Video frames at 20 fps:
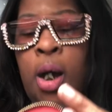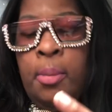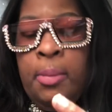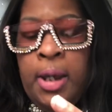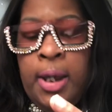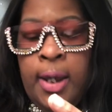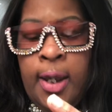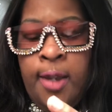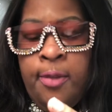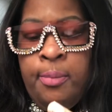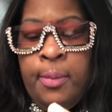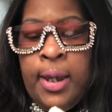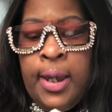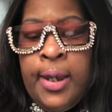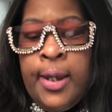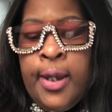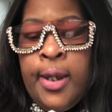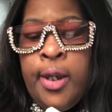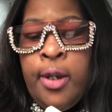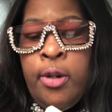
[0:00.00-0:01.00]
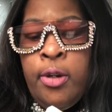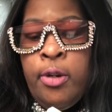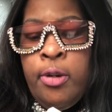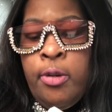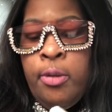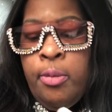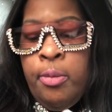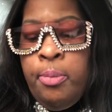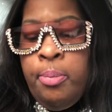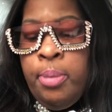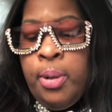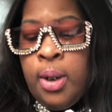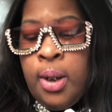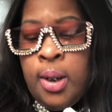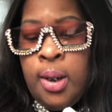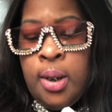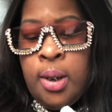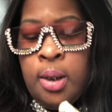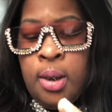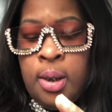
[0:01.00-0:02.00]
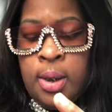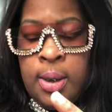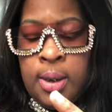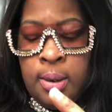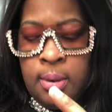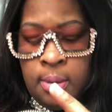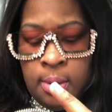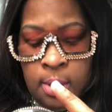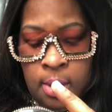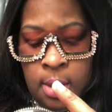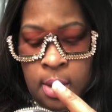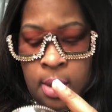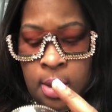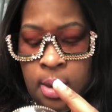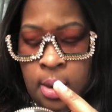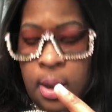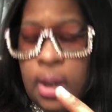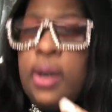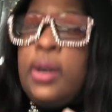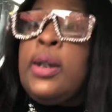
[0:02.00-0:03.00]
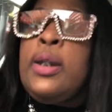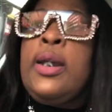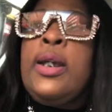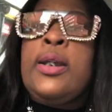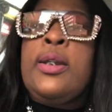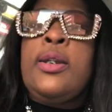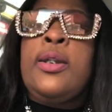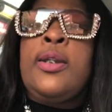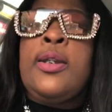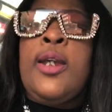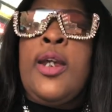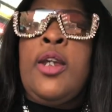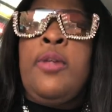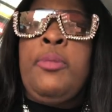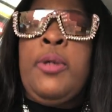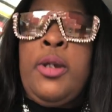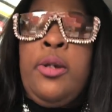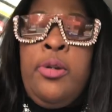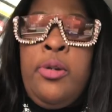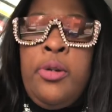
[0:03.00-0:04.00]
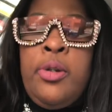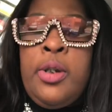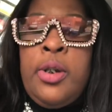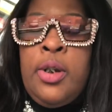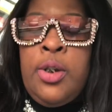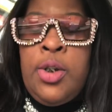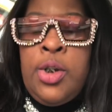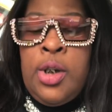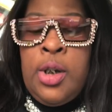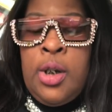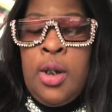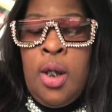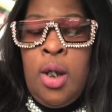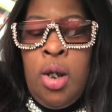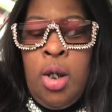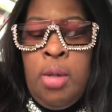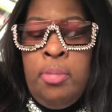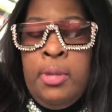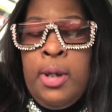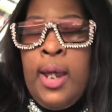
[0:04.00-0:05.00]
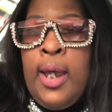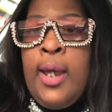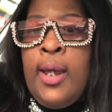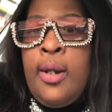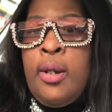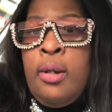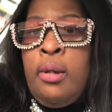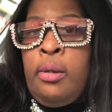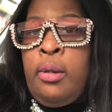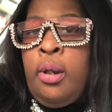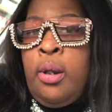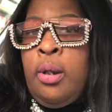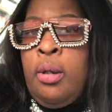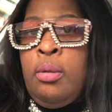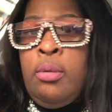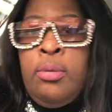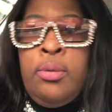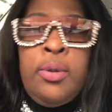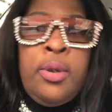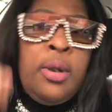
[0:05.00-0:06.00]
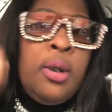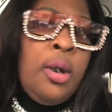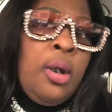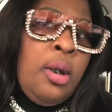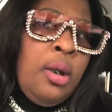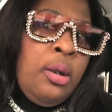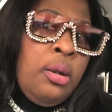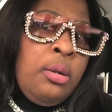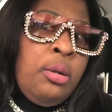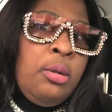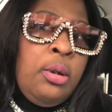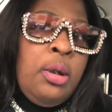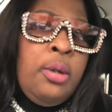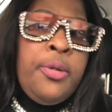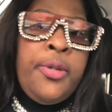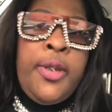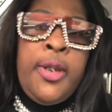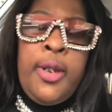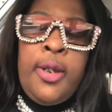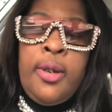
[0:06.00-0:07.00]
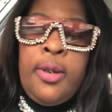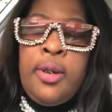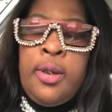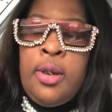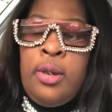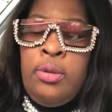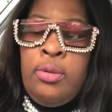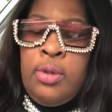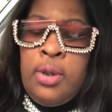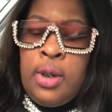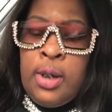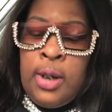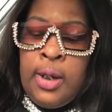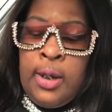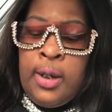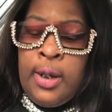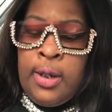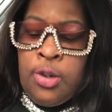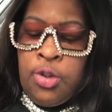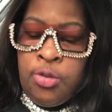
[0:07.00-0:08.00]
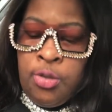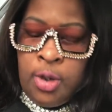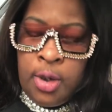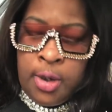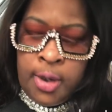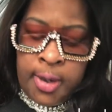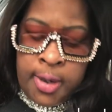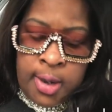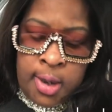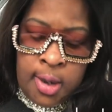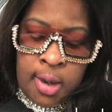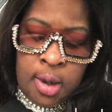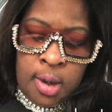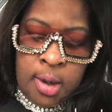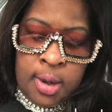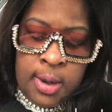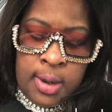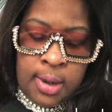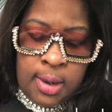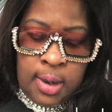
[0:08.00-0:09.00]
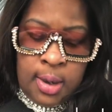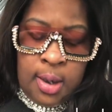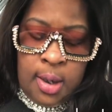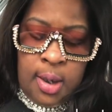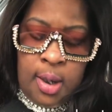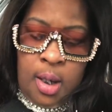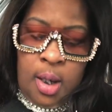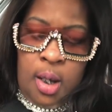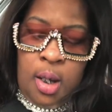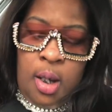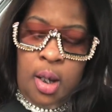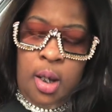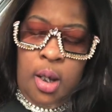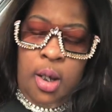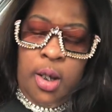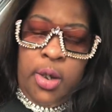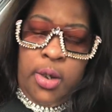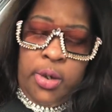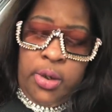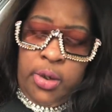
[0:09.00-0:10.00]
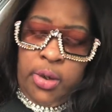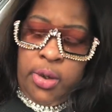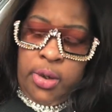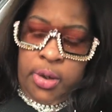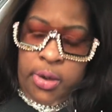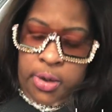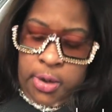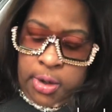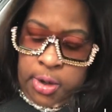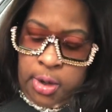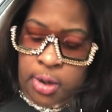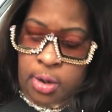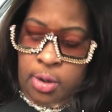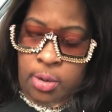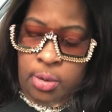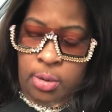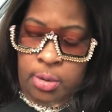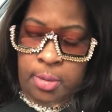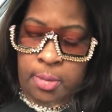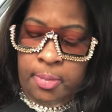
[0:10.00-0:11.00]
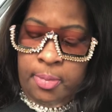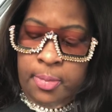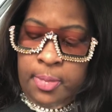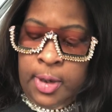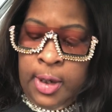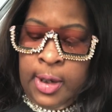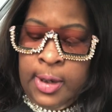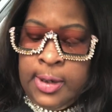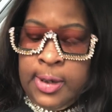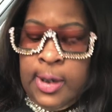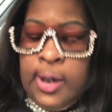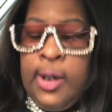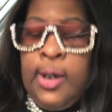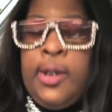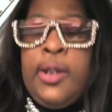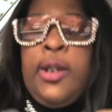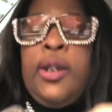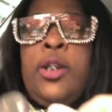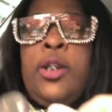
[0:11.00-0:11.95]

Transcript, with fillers: have my ear plugs because Alexis gave me hers since she um, got those you know, things, those electronic things. So it's easy to